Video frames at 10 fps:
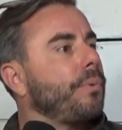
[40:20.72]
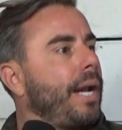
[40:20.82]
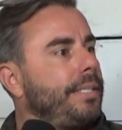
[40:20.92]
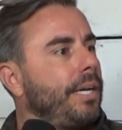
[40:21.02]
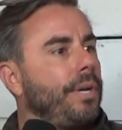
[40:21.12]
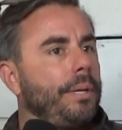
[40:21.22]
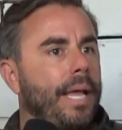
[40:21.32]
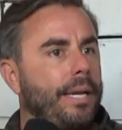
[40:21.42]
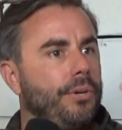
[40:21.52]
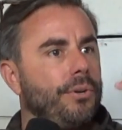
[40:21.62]
I told him.
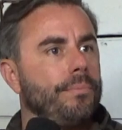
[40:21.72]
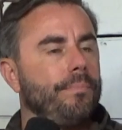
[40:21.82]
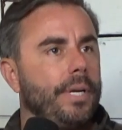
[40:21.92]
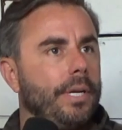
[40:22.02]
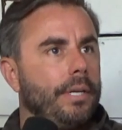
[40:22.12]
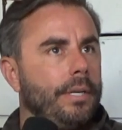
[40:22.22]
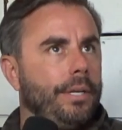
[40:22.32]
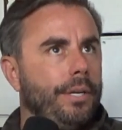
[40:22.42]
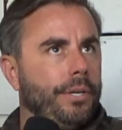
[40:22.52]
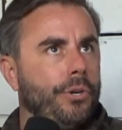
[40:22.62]
Like, you're
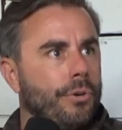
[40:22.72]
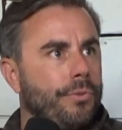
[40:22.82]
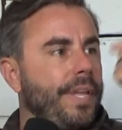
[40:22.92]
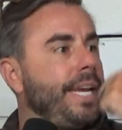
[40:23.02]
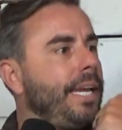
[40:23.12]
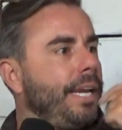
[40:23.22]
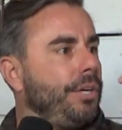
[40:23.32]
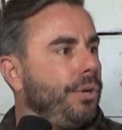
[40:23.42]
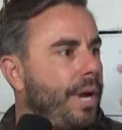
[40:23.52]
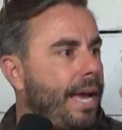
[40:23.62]
thinking
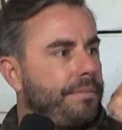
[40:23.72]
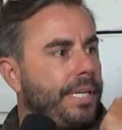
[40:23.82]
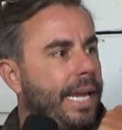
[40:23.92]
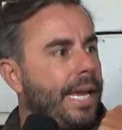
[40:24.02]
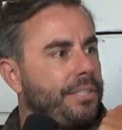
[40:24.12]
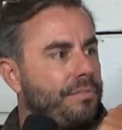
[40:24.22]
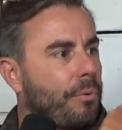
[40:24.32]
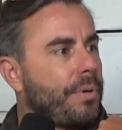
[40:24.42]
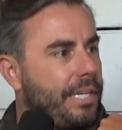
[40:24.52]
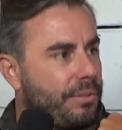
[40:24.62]
you have to catch
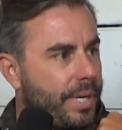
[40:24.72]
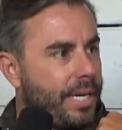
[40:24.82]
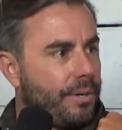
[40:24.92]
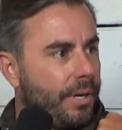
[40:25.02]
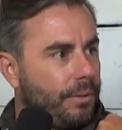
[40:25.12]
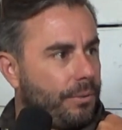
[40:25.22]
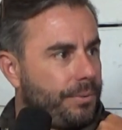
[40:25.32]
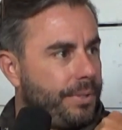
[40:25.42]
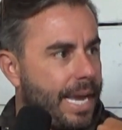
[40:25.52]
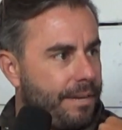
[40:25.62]

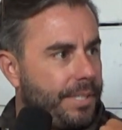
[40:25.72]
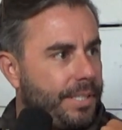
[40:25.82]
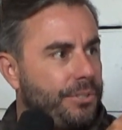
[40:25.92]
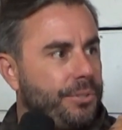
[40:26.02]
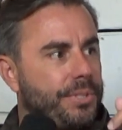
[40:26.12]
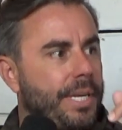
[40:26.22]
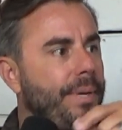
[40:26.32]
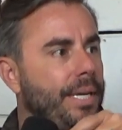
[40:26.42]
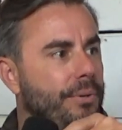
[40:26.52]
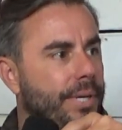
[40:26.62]
43-year-old David because you see me
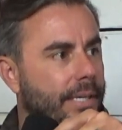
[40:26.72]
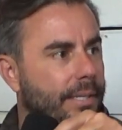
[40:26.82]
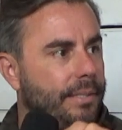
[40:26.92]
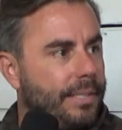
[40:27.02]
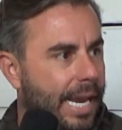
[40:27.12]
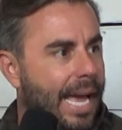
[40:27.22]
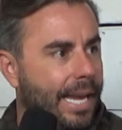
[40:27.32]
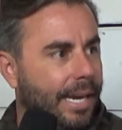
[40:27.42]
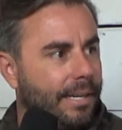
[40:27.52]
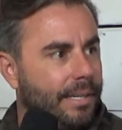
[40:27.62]
do it
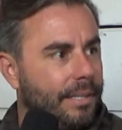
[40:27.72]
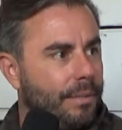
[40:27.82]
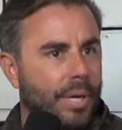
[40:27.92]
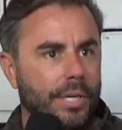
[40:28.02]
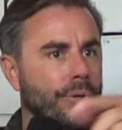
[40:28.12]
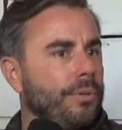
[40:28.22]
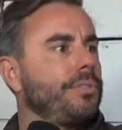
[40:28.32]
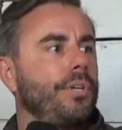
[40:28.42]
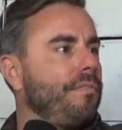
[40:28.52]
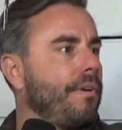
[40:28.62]
today, but you're
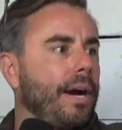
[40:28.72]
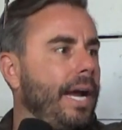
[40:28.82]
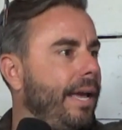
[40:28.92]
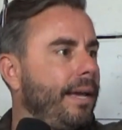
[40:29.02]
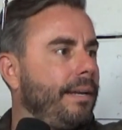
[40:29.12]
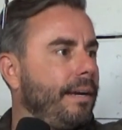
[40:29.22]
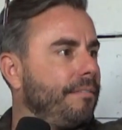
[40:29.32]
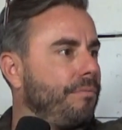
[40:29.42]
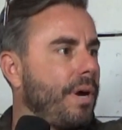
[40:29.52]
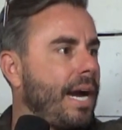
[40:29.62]
so far ahead of where I